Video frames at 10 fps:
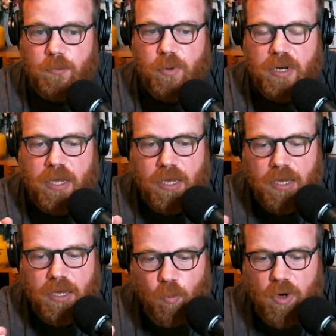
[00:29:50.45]
But
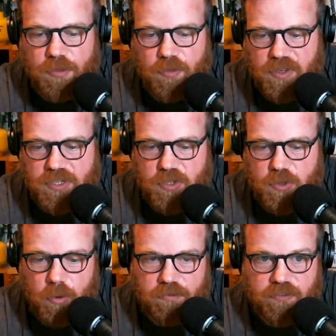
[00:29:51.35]
with this
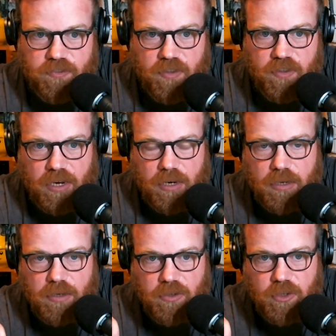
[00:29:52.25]
sort of thing,
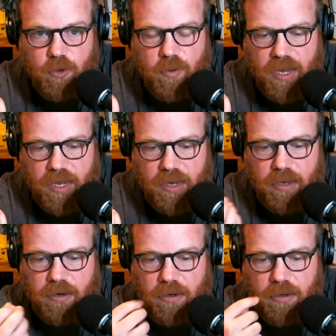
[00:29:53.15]
you
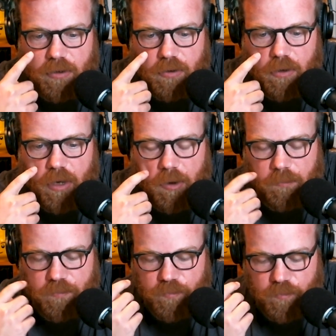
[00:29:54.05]
can uh, um,